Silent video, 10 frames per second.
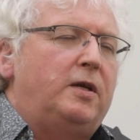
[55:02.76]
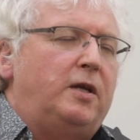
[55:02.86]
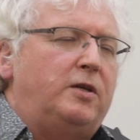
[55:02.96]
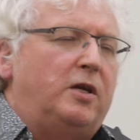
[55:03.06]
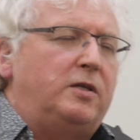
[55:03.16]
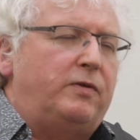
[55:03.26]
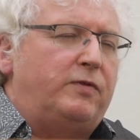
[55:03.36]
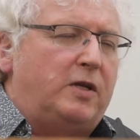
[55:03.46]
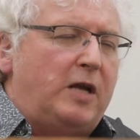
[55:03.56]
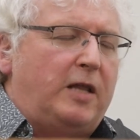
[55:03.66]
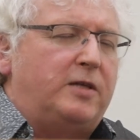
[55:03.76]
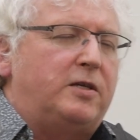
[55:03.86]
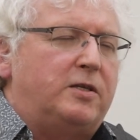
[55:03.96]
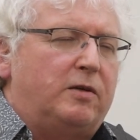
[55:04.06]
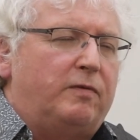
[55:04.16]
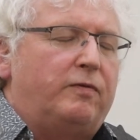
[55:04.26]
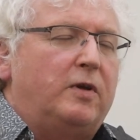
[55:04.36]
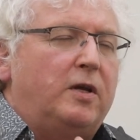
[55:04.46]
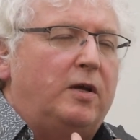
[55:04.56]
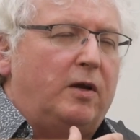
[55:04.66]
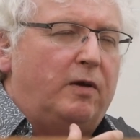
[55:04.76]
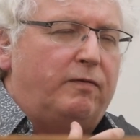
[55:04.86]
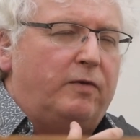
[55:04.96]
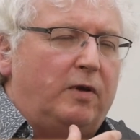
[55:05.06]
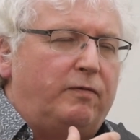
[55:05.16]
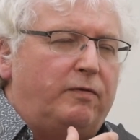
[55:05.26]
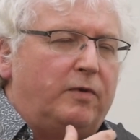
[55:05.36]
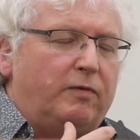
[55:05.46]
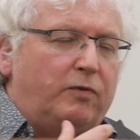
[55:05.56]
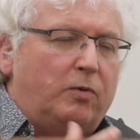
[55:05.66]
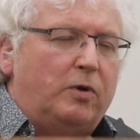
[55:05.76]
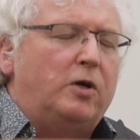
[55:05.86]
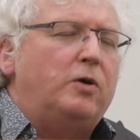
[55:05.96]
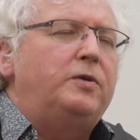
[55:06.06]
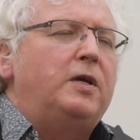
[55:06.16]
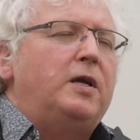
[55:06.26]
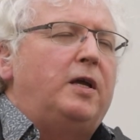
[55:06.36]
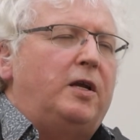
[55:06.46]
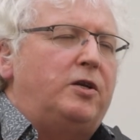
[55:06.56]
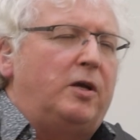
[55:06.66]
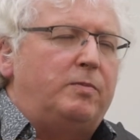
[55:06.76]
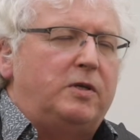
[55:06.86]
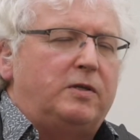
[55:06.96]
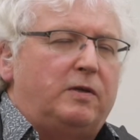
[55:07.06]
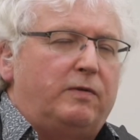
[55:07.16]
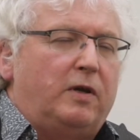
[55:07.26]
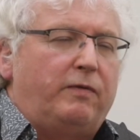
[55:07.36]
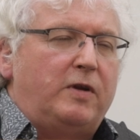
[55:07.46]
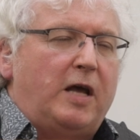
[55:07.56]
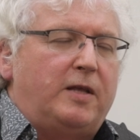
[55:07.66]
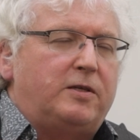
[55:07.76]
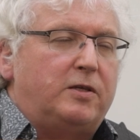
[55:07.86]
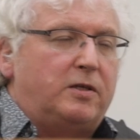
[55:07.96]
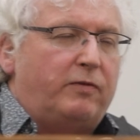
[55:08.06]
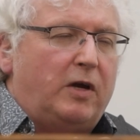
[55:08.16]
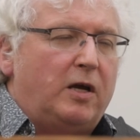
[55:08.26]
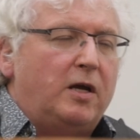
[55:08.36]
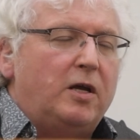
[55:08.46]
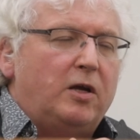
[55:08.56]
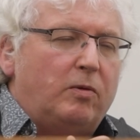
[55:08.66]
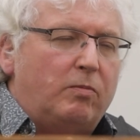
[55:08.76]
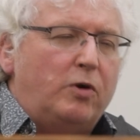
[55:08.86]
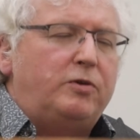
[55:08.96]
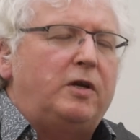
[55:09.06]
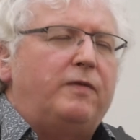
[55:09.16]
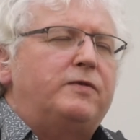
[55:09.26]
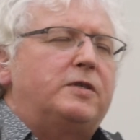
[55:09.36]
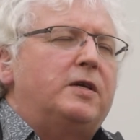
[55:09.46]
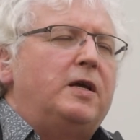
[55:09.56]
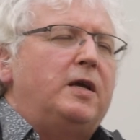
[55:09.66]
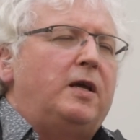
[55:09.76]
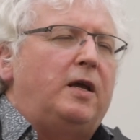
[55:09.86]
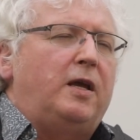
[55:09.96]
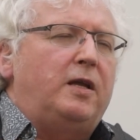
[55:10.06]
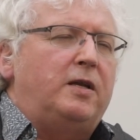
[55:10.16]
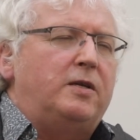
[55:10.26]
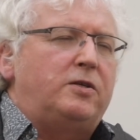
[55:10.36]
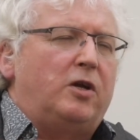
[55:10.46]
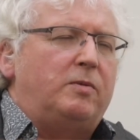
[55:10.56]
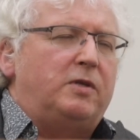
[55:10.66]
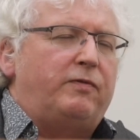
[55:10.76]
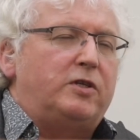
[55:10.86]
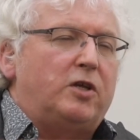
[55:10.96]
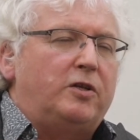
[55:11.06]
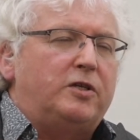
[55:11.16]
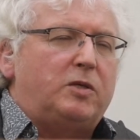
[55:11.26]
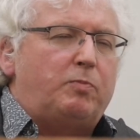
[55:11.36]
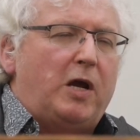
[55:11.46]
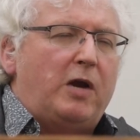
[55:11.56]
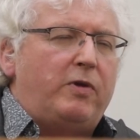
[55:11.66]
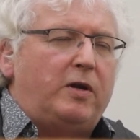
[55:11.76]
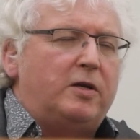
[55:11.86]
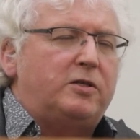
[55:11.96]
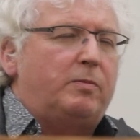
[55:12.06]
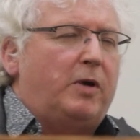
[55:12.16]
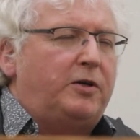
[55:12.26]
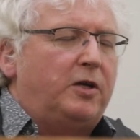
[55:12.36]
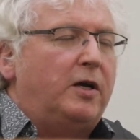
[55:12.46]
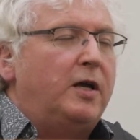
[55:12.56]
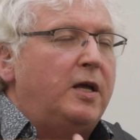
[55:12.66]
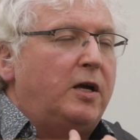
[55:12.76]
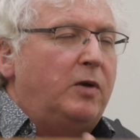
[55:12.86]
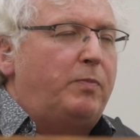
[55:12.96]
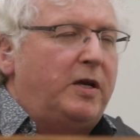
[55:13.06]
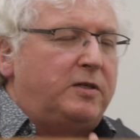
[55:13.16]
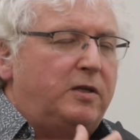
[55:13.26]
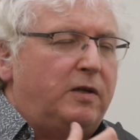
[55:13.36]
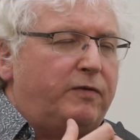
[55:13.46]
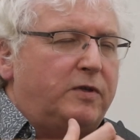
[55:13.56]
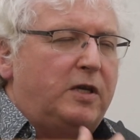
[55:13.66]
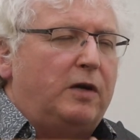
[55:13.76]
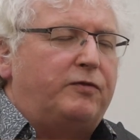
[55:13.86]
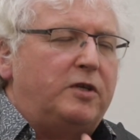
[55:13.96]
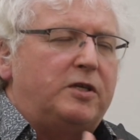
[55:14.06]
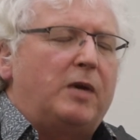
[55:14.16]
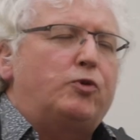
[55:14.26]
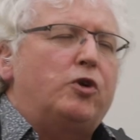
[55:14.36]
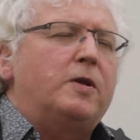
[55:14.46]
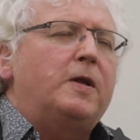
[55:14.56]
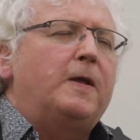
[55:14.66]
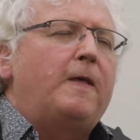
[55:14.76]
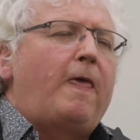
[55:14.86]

in terms of its analysis of, of, of, of the world, in terms of, its, of analysis of our motives, in terms of its unsparingness about our capacity for self deception,